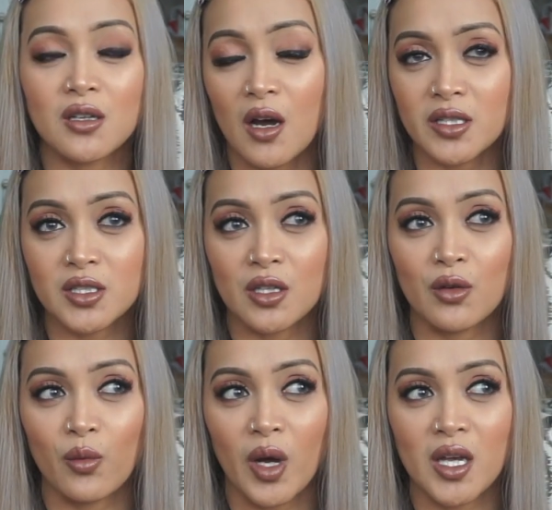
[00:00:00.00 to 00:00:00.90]

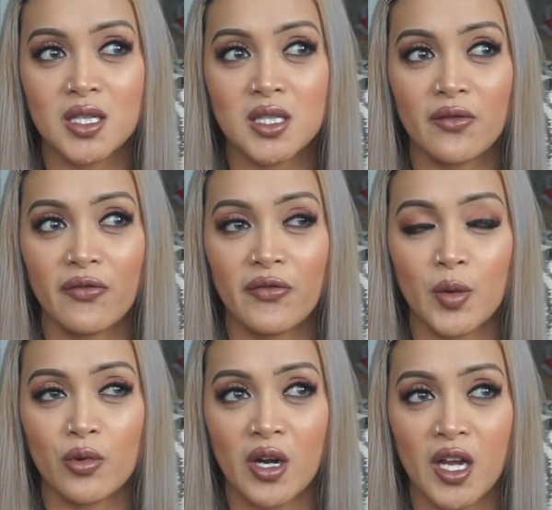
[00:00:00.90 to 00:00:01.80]
concert was
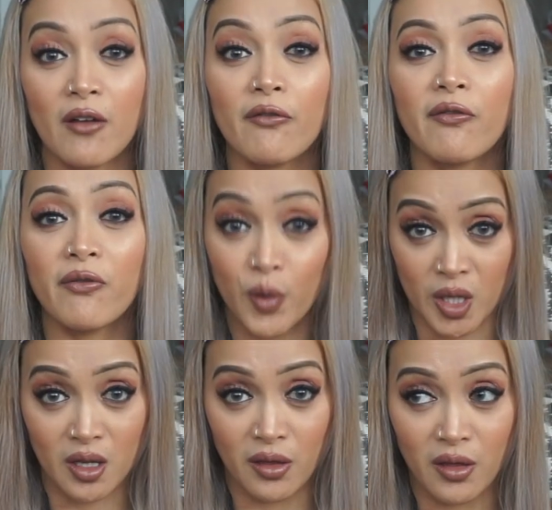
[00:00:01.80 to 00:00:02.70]
February 4th.